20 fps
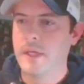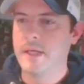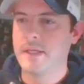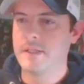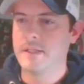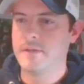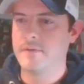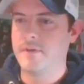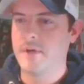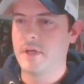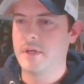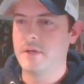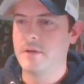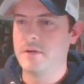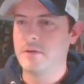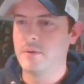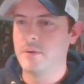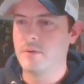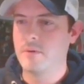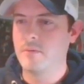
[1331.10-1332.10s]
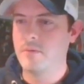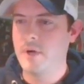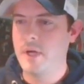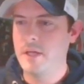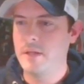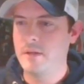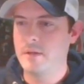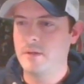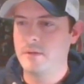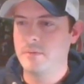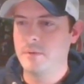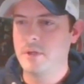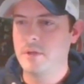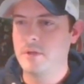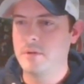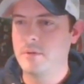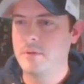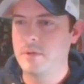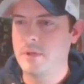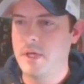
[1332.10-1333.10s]
if I could do it right, we could
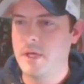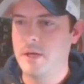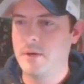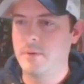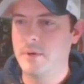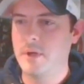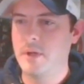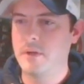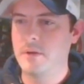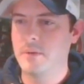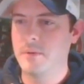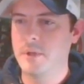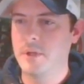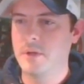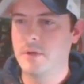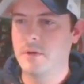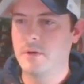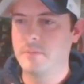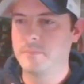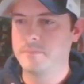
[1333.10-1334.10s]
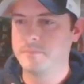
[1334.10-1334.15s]
do it that way. There we go.